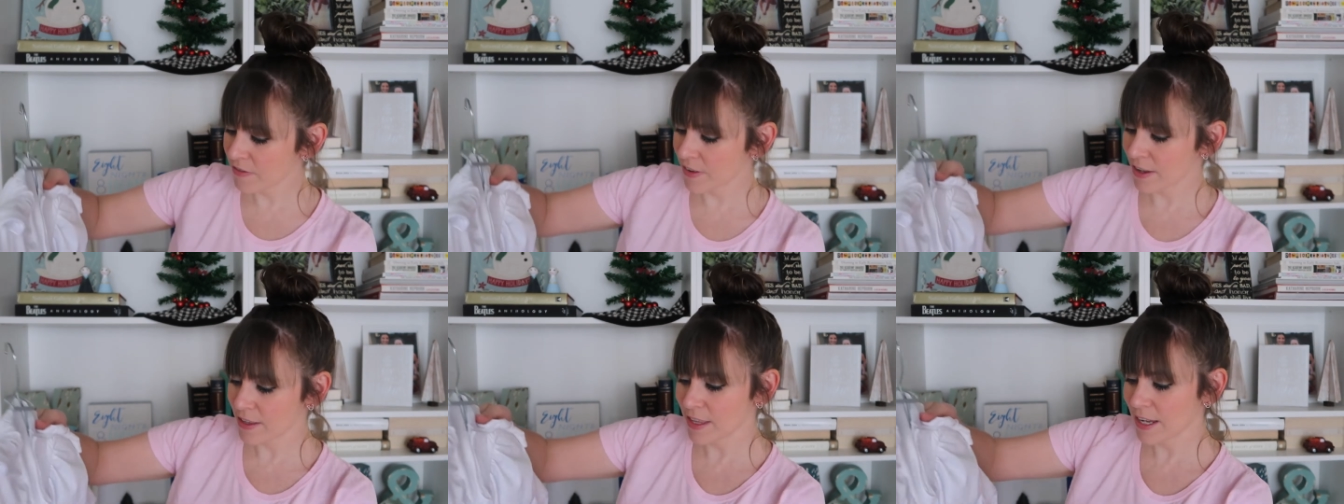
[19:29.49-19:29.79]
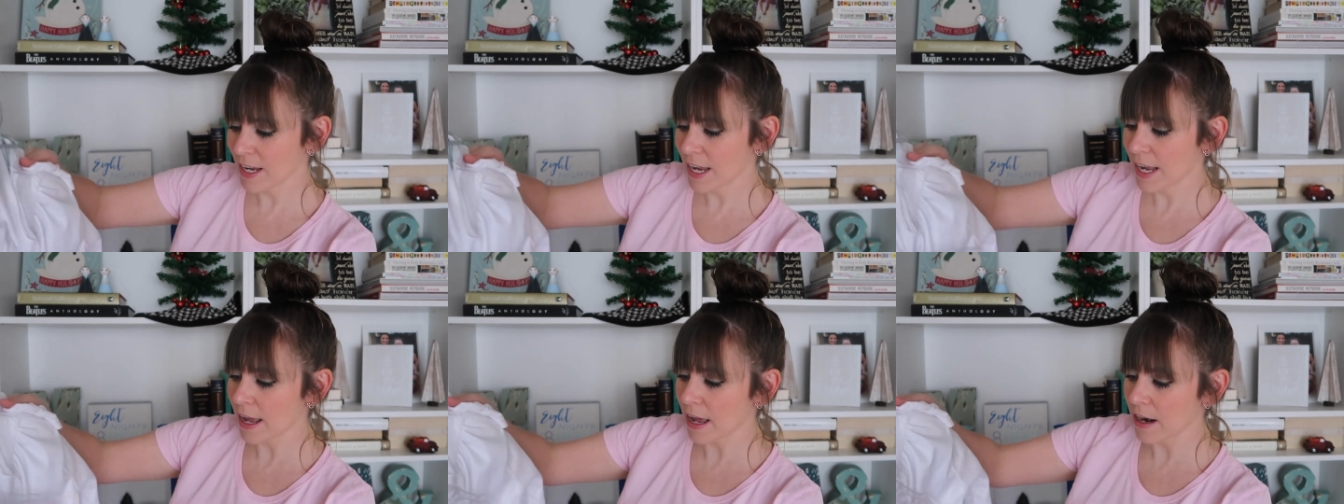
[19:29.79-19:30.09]
I
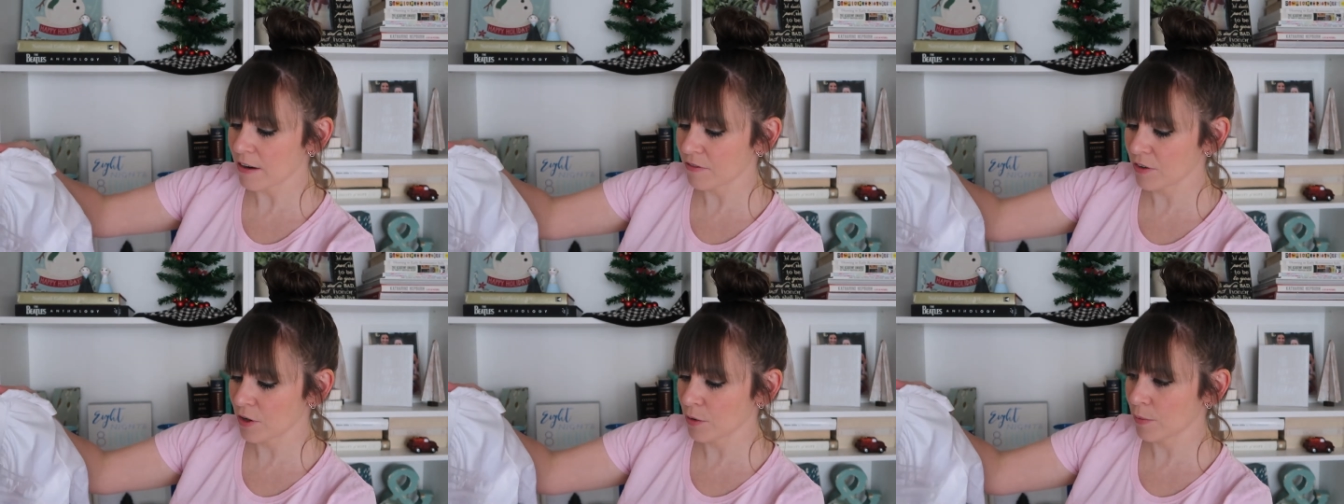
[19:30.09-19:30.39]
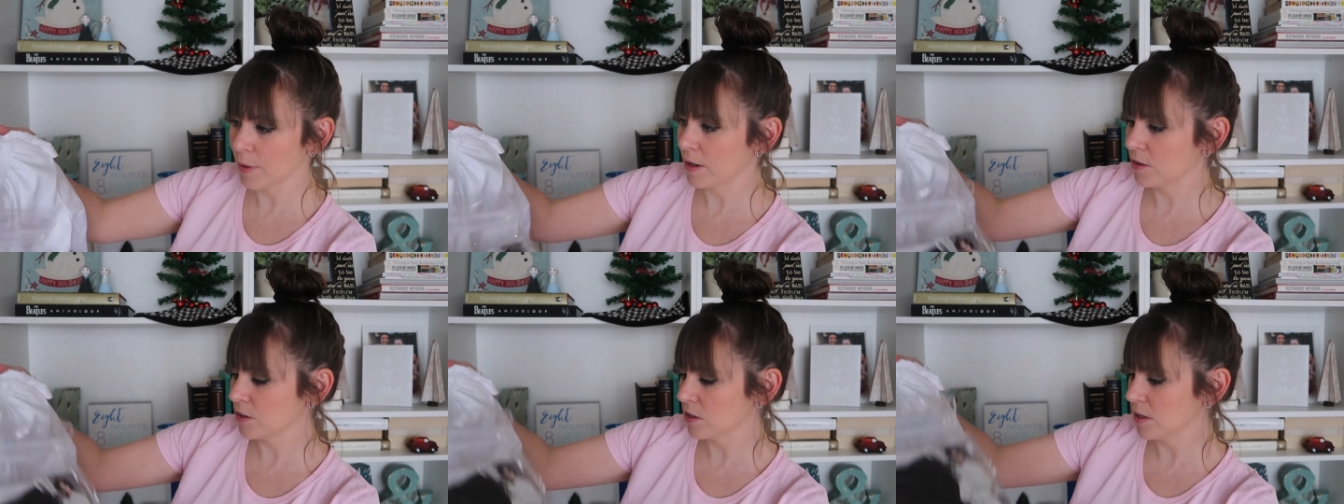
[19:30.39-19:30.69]
think I got it for
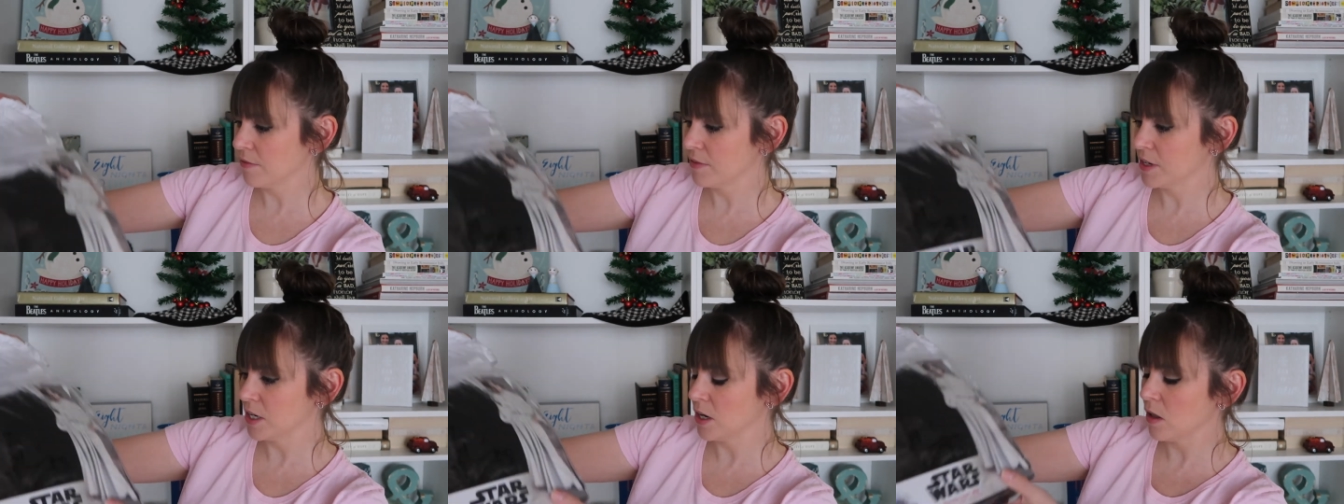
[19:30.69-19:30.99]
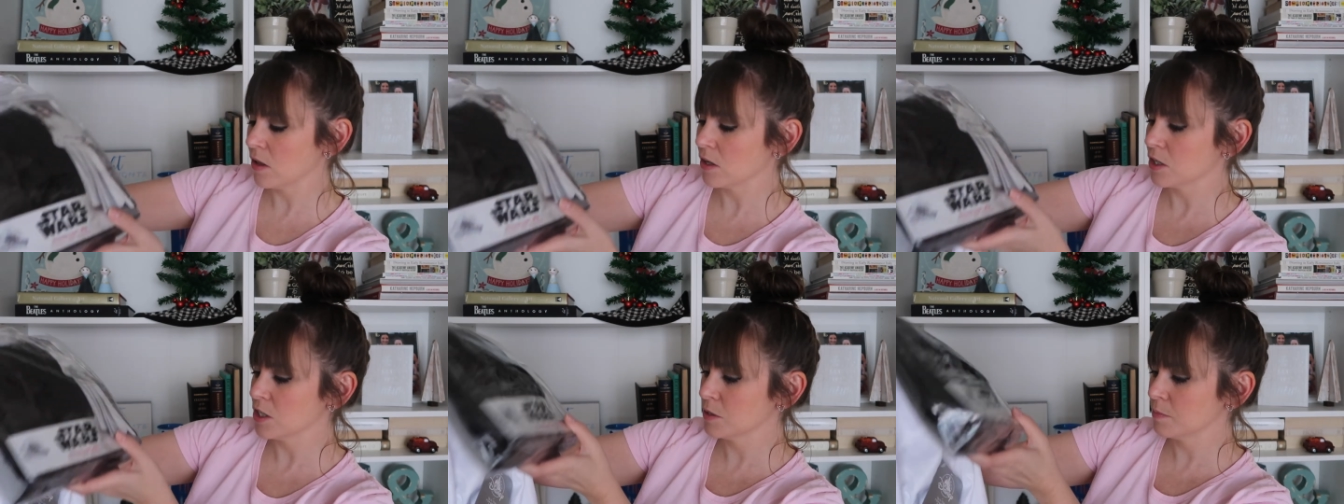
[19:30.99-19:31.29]
around
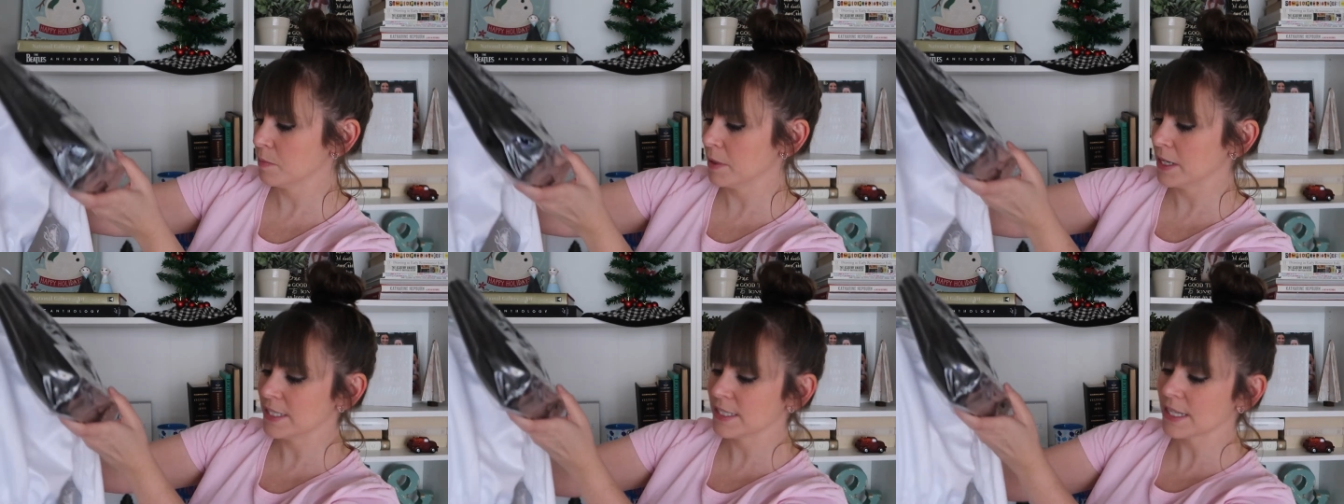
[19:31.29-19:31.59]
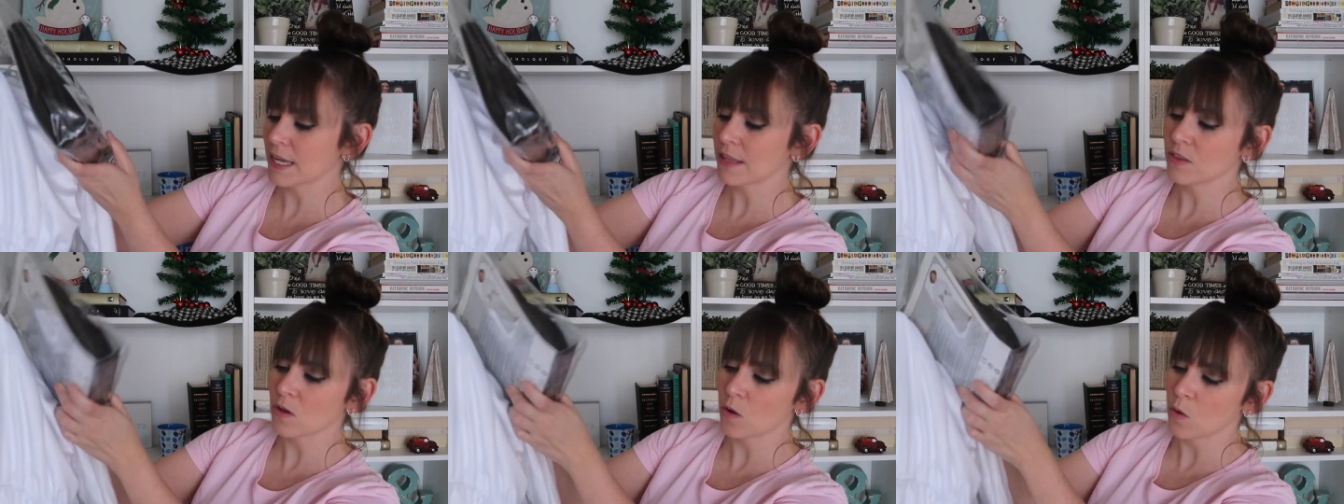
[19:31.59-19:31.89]
$11, but it's
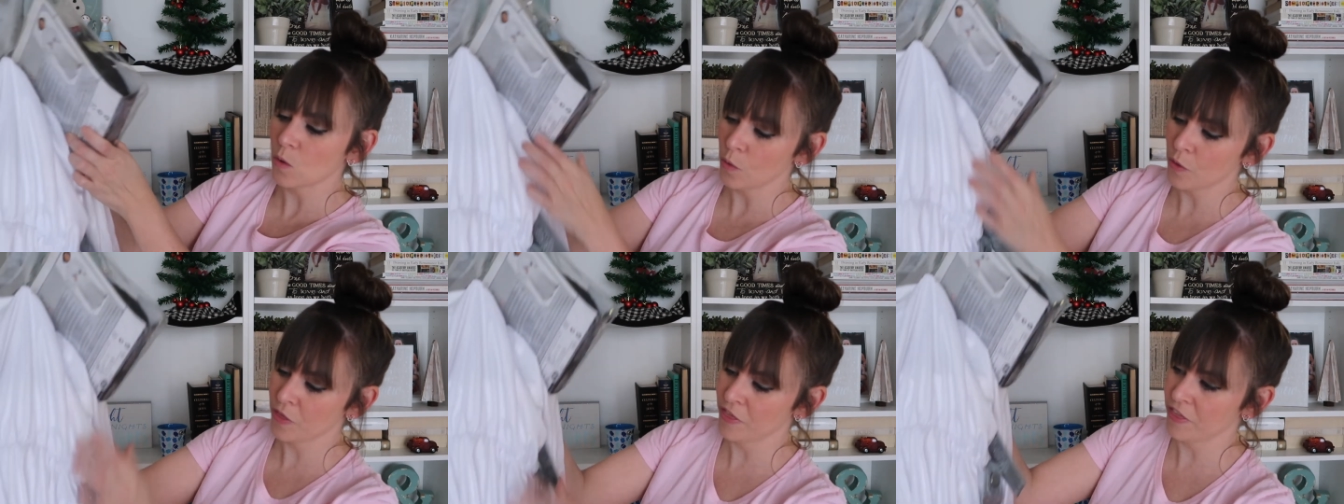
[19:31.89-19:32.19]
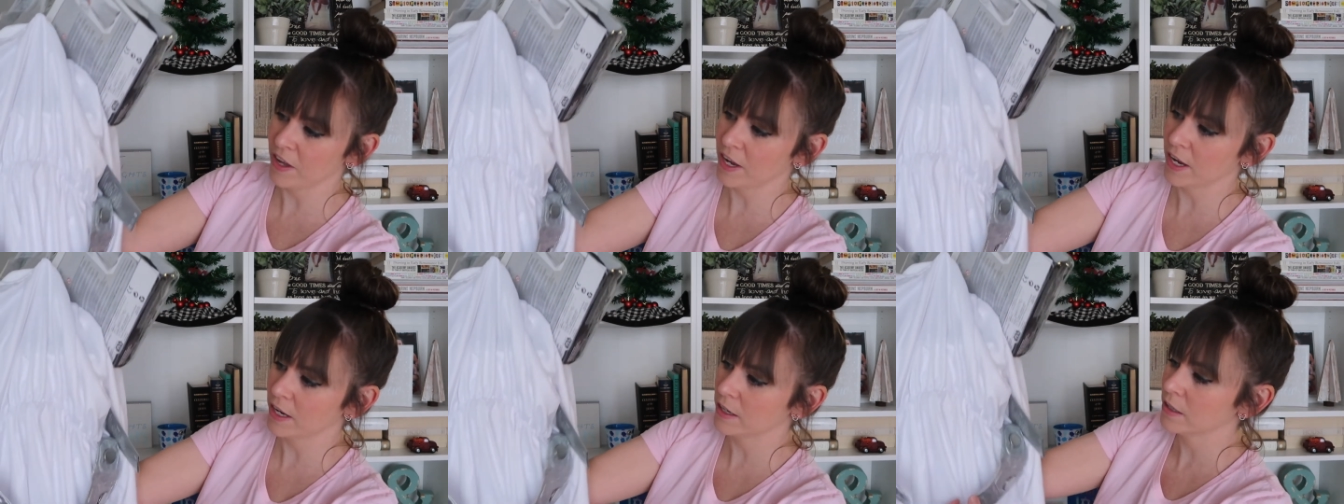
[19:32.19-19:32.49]
got the whole
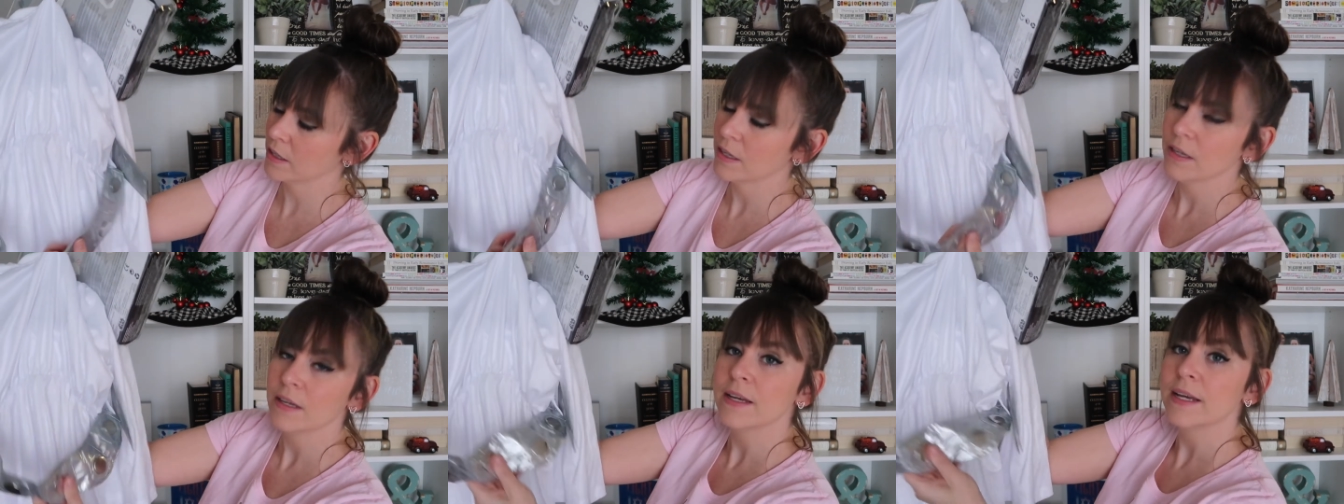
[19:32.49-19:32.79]
thing.